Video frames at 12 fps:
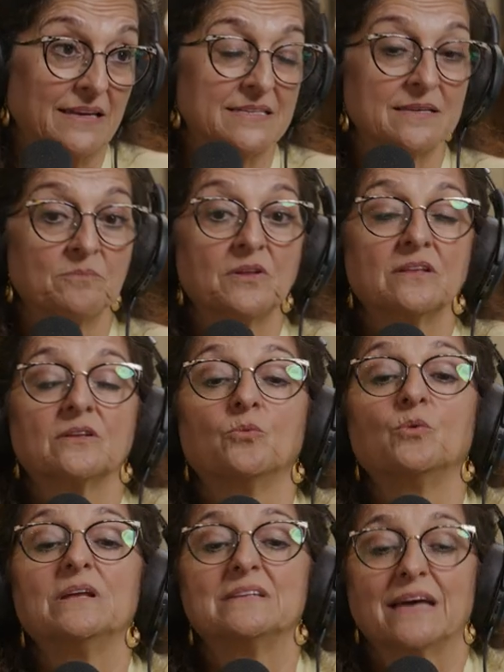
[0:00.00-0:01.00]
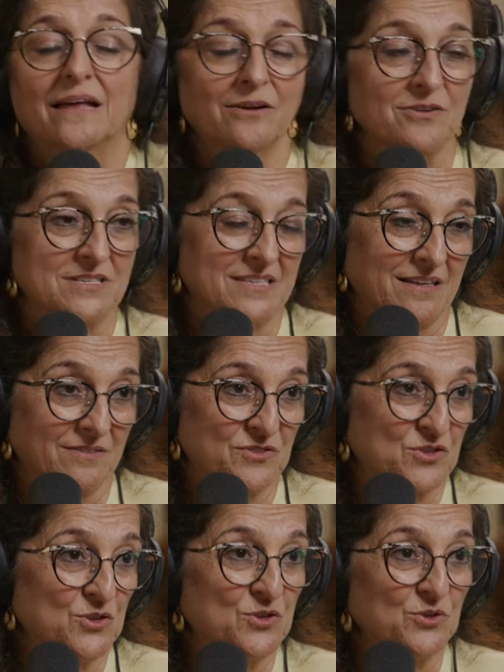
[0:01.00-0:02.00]
It's something that we tell
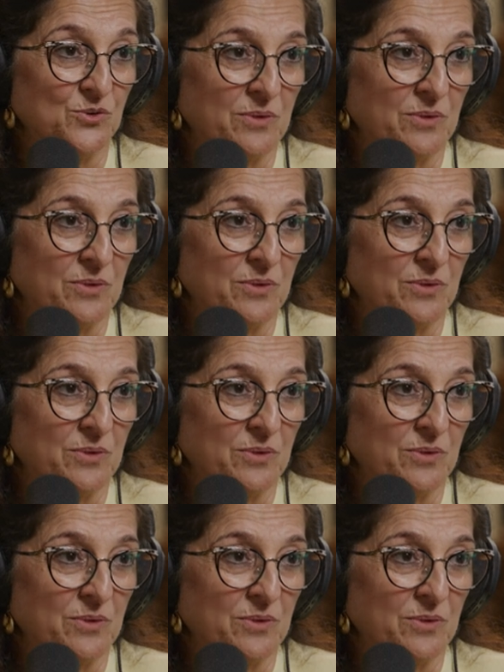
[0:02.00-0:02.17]
ourselves to do,